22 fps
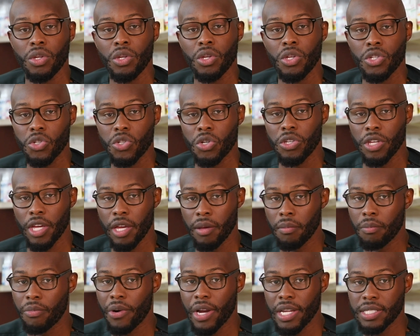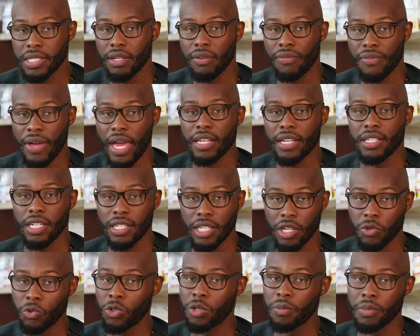So you embrace the fact that
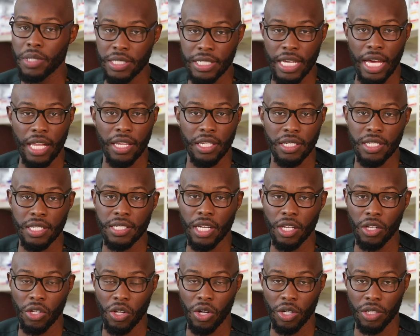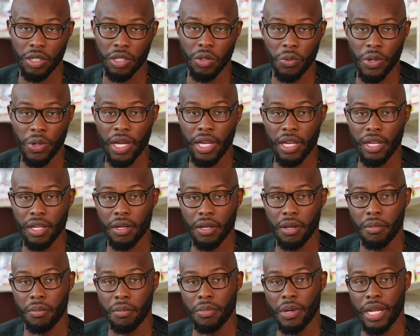there will be challenges along the way,
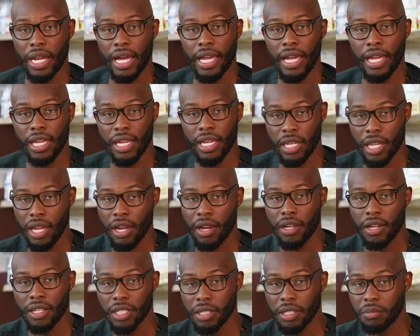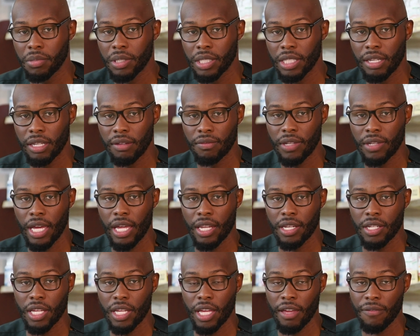but I inherently believe that
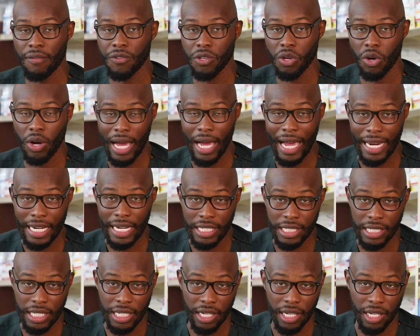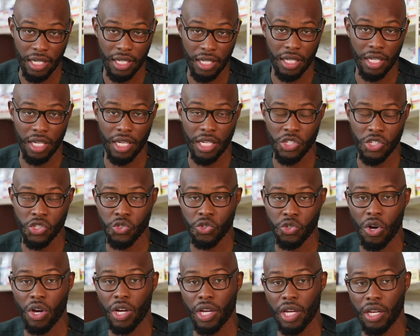if your idea is
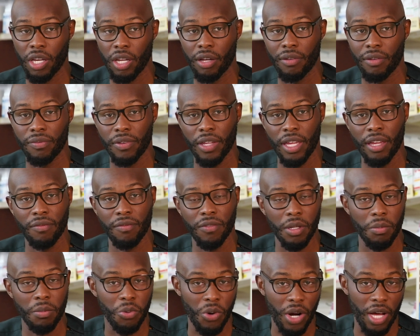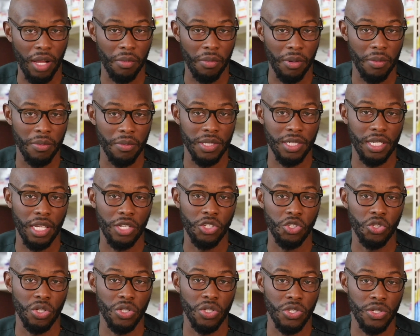strong enough, if the problems
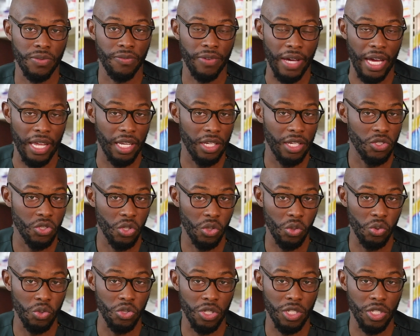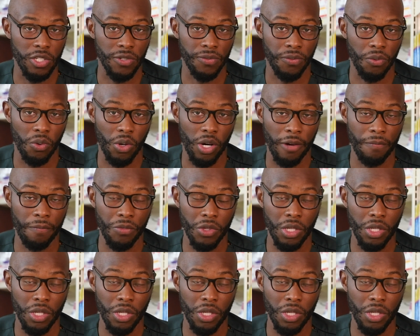that you're finding solutions for